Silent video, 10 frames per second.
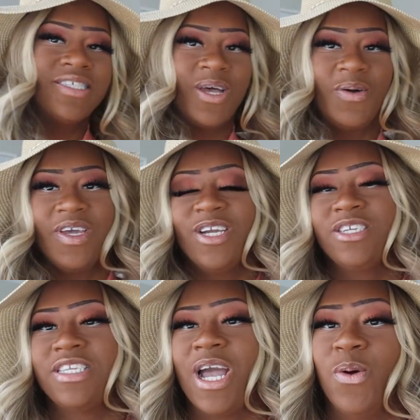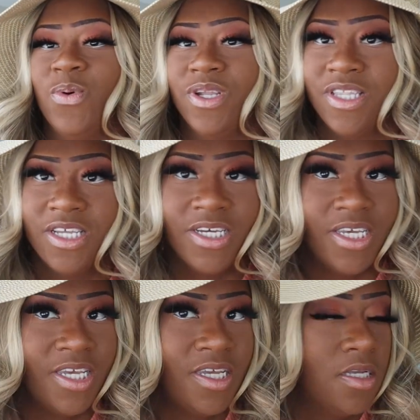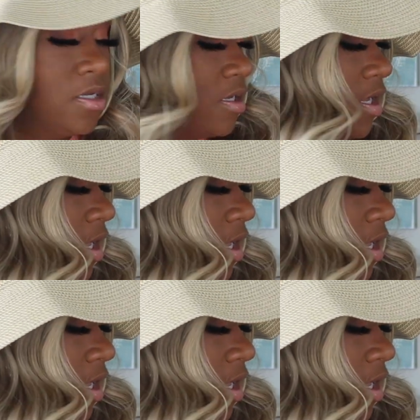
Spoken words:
So here's how we're looking.